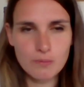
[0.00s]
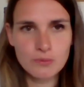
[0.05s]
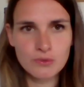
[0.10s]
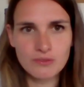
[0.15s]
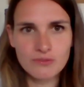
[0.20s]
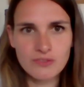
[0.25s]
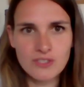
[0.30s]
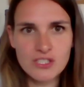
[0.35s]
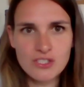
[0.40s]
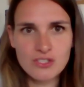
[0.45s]

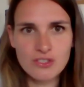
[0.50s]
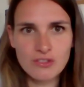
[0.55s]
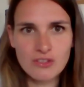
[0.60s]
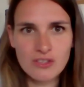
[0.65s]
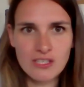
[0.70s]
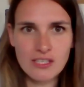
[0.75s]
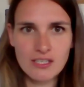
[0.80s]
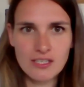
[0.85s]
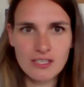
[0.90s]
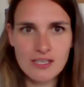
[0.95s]
observation
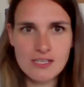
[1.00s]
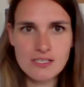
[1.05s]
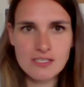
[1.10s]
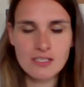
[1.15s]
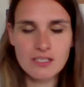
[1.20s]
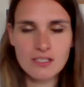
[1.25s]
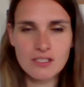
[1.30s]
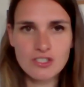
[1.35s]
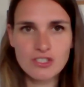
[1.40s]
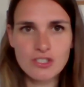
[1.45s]
that
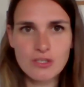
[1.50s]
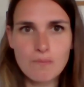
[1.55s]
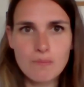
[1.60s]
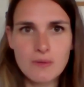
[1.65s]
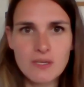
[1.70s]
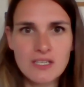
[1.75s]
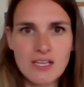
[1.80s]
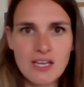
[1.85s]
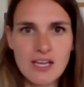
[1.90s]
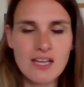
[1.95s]

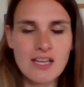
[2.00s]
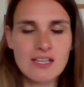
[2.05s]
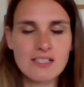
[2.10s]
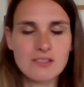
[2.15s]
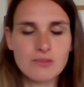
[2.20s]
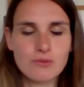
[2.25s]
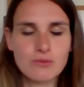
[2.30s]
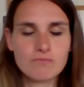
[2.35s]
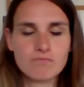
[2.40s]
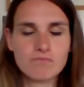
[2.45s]
champagne
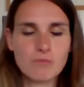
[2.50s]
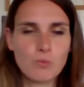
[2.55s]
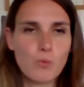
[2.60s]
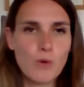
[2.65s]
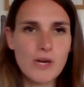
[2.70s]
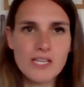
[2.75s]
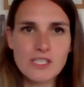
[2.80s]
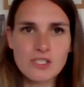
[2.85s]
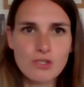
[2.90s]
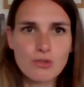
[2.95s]
had
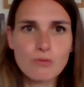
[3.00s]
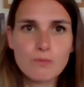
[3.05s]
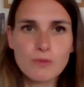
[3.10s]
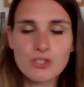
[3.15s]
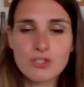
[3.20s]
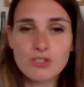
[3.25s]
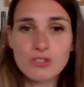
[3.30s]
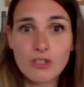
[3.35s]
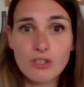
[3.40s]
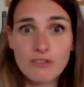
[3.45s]
way too
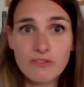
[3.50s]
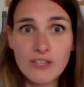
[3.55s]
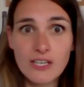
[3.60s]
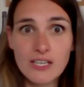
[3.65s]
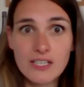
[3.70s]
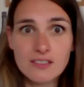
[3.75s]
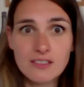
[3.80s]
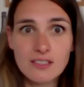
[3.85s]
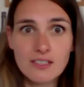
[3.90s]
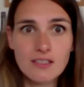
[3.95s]
much
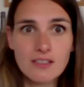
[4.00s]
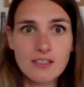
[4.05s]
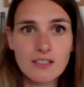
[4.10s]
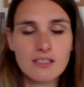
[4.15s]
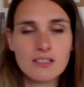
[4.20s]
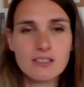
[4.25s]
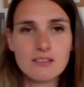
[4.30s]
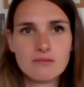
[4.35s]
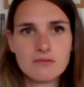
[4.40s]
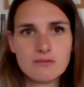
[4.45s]
sulfite and
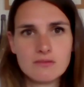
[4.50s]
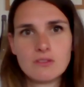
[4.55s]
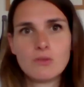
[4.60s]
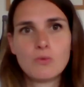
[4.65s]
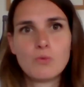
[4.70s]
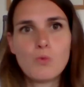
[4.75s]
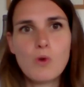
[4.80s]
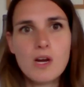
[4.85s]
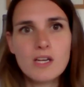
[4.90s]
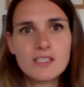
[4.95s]
that
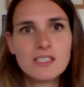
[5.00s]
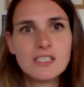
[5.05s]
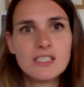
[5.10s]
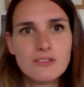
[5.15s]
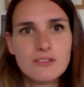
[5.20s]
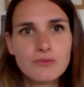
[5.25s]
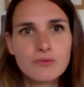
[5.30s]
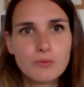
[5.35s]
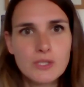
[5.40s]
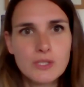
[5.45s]
what
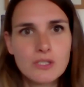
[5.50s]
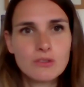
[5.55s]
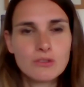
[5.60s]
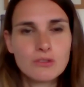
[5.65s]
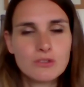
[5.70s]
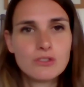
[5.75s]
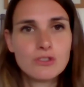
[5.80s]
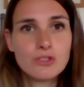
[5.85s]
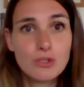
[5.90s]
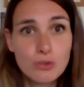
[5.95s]
if we
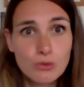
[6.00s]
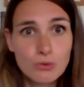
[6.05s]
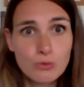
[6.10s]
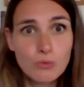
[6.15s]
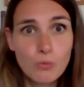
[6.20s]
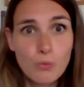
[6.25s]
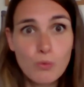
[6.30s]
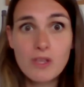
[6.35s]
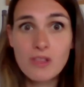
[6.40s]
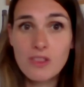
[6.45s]
could do
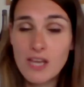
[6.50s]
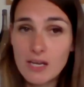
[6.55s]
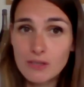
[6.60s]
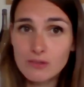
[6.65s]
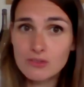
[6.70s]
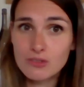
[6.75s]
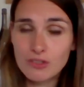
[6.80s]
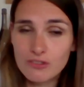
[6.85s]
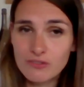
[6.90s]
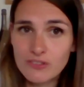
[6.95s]
without
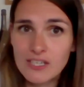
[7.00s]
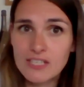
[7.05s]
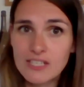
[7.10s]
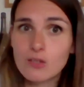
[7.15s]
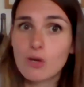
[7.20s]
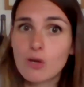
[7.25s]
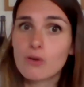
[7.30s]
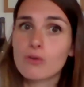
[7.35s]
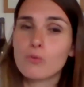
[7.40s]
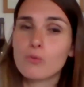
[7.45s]
sulfite
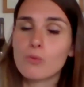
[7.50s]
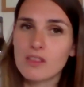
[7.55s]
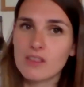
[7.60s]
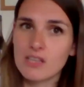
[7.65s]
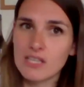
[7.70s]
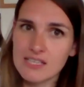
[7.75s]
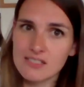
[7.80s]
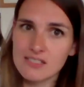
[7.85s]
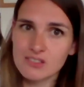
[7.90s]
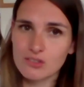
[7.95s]
or with
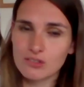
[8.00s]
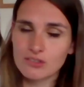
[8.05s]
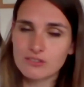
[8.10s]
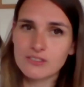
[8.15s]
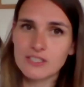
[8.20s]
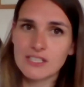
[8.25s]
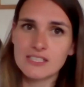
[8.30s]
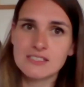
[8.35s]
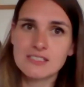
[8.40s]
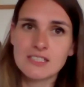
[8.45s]
less
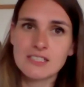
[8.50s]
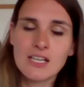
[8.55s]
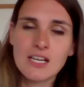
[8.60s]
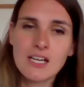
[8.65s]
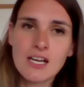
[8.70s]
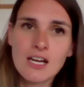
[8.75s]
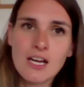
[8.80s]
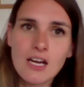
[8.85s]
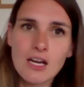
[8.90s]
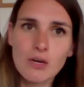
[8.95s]
sulfite,
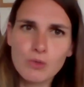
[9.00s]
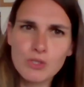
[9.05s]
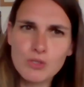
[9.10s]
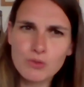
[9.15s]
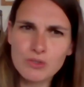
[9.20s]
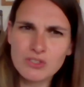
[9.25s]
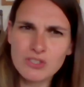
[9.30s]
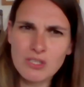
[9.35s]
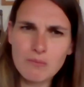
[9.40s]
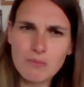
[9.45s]
which
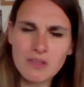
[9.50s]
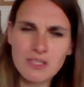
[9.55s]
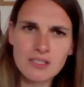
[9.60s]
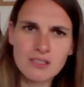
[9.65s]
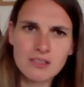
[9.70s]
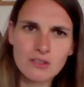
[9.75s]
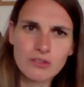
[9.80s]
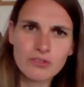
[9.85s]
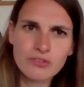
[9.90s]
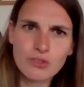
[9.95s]
was
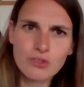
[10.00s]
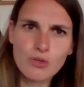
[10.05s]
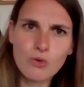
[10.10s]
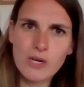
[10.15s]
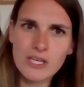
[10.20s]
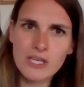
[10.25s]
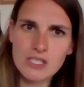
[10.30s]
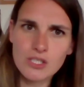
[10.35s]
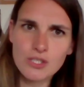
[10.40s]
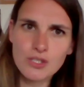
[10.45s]
something also
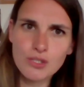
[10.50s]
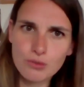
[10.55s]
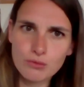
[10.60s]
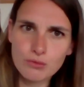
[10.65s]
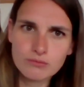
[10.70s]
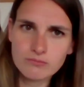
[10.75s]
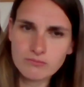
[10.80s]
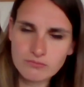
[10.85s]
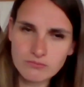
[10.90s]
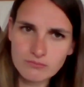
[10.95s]
quite
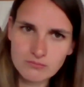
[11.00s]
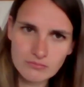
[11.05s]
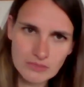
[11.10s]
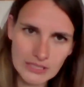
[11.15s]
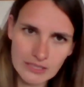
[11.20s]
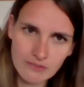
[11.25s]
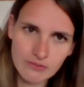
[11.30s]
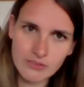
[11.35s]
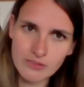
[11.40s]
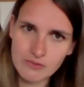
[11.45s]
new,
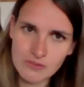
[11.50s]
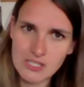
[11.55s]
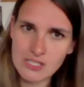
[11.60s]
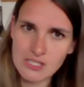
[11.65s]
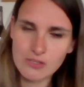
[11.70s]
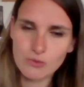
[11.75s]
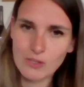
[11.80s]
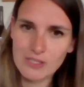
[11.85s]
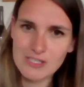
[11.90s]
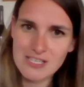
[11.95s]
like
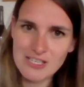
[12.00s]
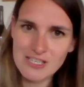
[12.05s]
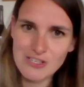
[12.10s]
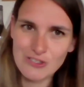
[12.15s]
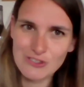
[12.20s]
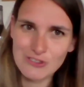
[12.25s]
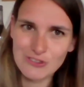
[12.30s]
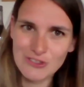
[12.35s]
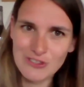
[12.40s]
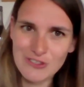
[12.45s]
15, 20
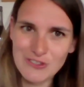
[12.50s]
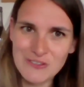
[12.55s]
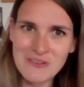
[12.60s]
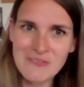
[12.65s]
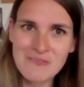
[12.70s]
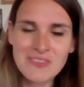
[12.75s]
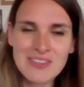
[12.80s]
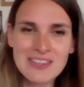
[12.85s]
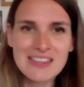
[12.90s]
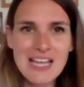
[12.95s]
years ago.
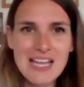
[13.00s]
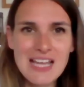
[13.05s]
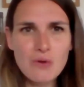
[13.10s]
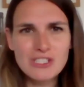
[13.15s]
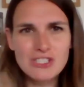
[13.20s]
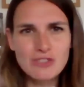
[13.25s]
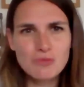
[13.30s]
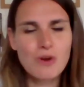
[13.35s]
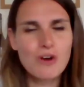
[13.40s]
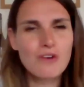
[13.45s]
Now
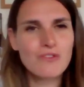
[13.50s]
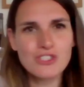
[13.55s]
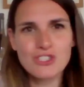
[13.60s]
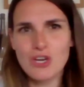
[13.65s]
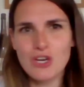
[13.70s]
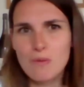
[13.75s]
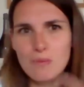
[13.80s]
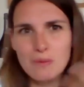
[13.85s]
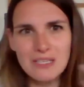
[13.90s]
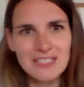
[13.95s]
it's more of a
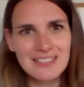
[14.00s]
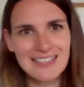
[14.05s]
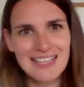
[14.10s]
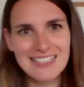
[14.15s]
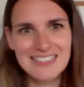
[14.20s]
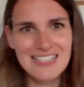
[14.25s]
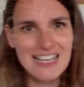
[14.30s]
topic like